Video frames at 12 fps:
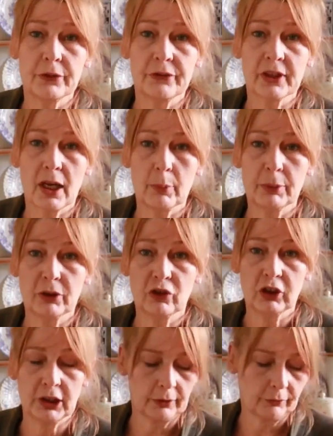use a
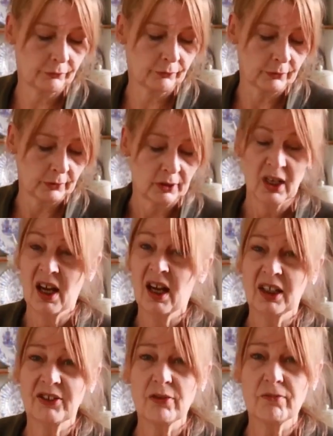cabbage leaf.
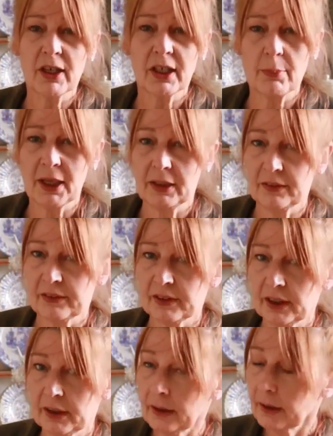I don't recommend
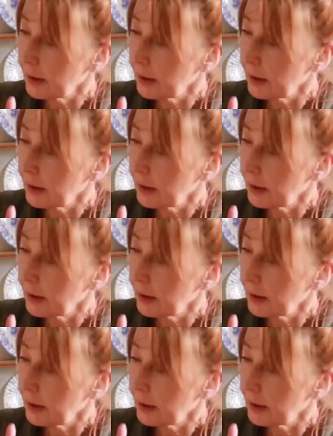it.